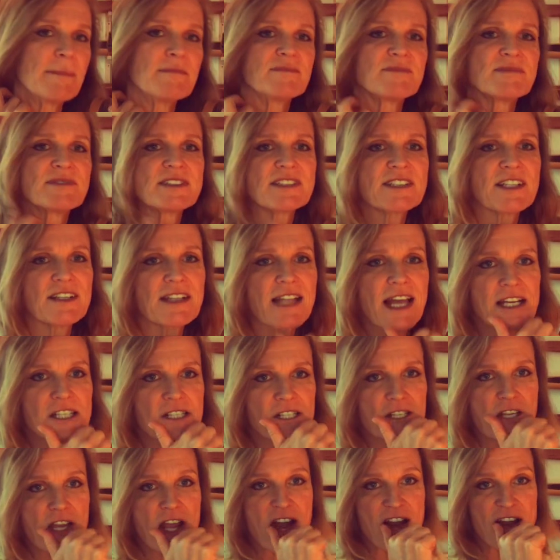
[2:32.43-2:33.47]
So that's
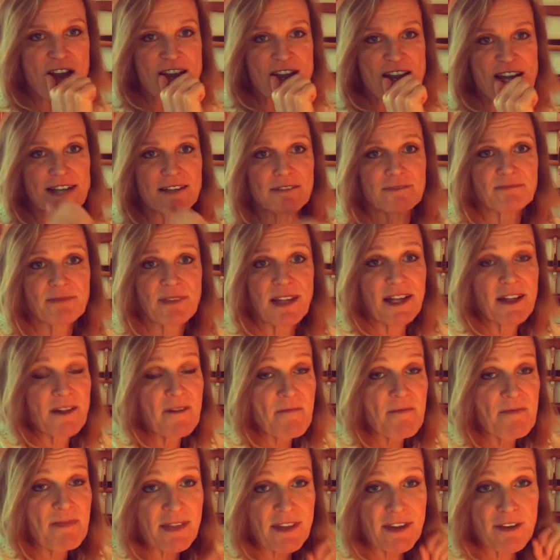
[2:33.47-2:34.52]
the idea.
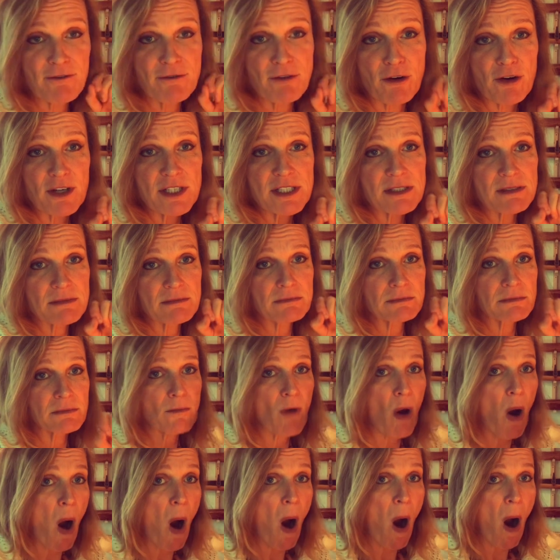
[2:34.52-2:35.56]
Voice,
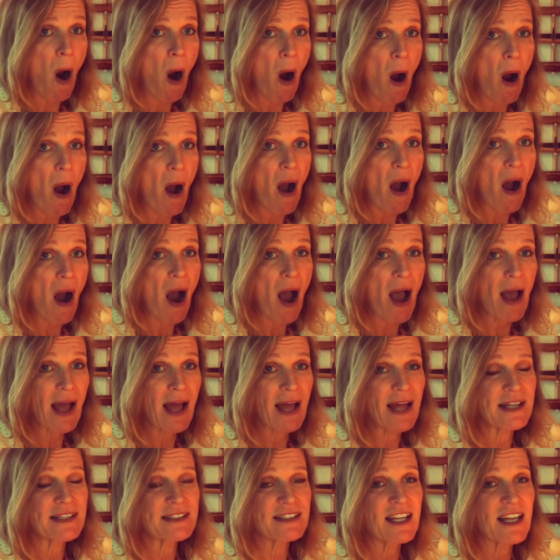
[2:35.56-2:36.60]
go,
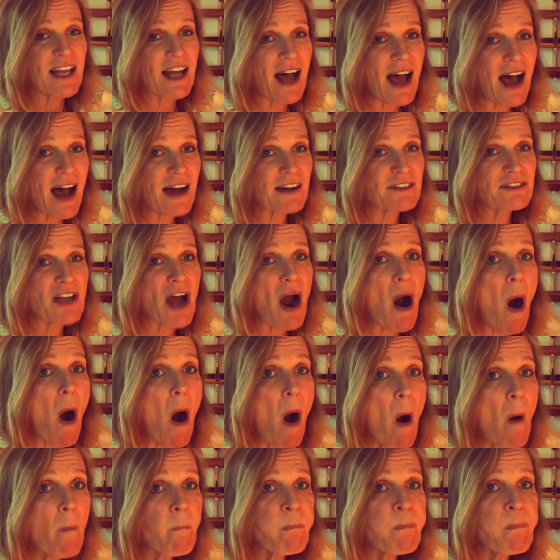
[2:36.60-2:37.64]
and after
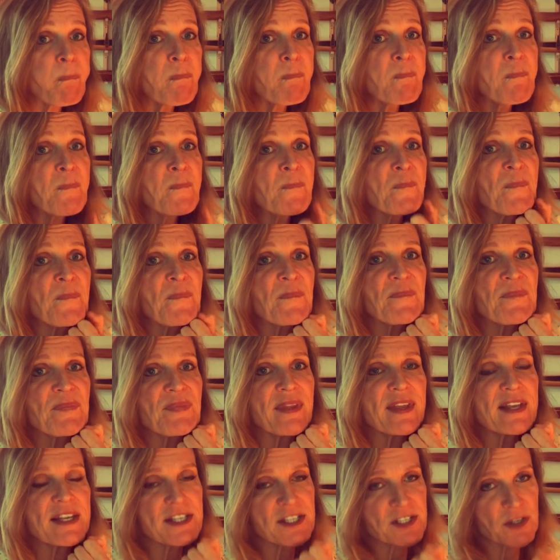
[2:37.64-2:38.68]

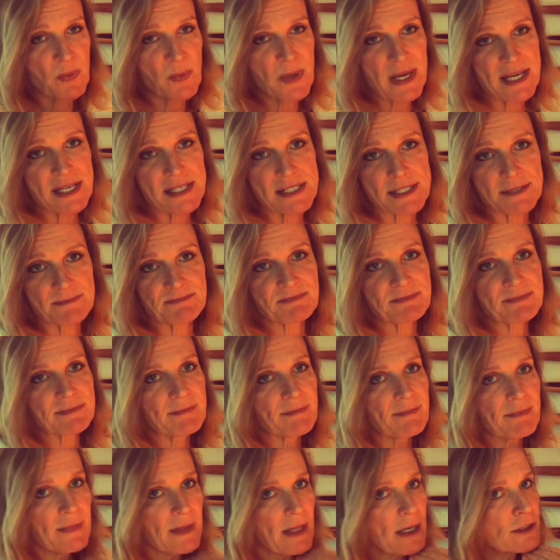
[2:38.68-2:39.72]
squeeze,
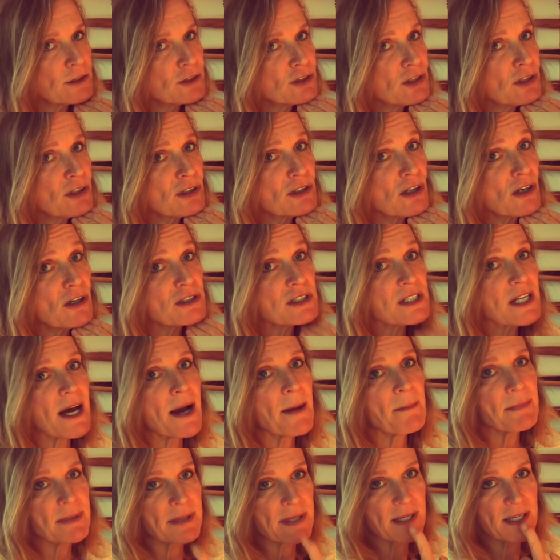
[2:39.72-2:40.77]
jaw goes
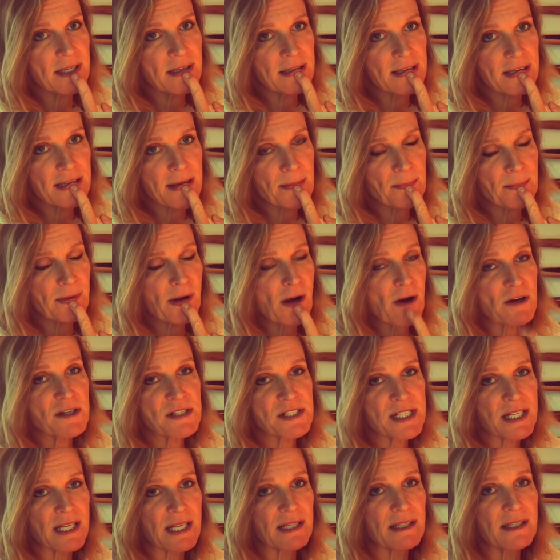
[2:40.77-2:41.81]
up, lip goes
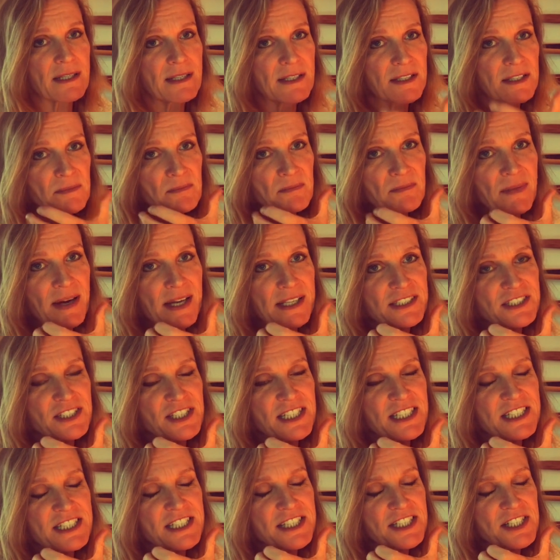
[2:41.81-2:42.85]
in, my
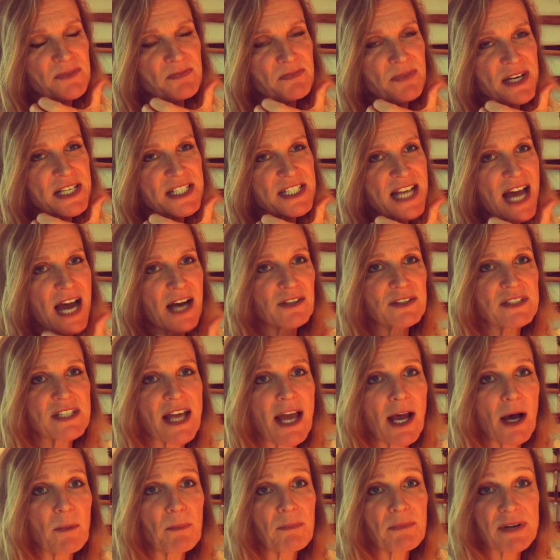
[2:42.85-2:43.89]
cheeks press out,
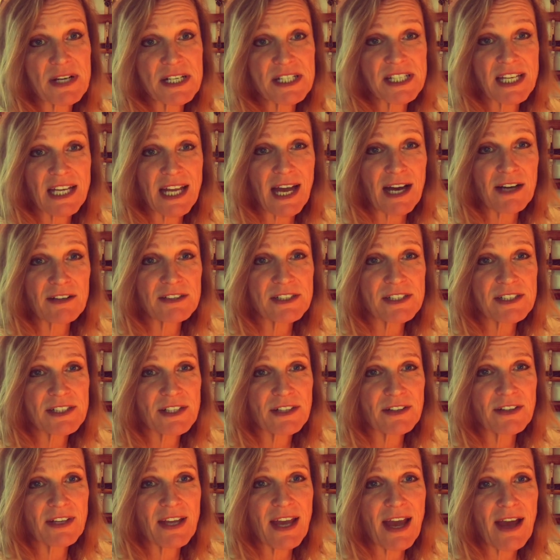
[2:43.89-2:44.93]
help pressing out. So
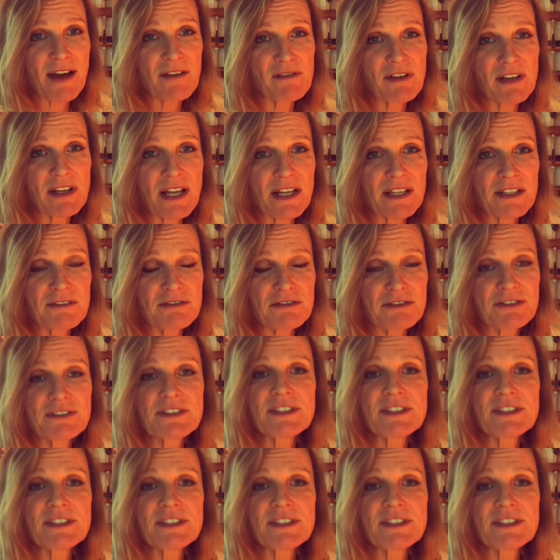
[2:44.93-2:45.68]
you have a lot of